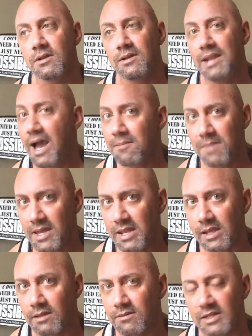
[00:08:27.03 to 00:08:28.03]
Not
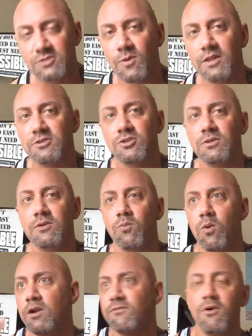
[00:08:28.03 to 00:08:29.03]
many. That's why there's only
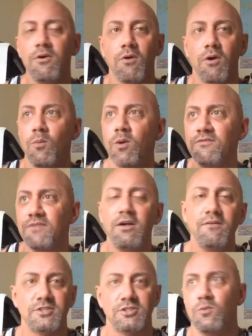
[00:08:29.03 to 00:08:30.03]
one of her or one of
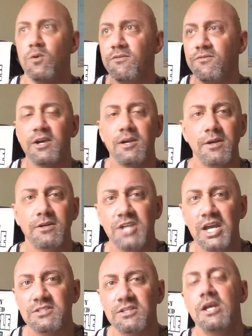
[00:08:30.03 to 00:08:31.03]
Elvis or one of fucking Michael
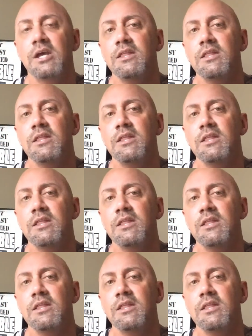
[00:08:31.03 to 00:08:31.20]
Jackson.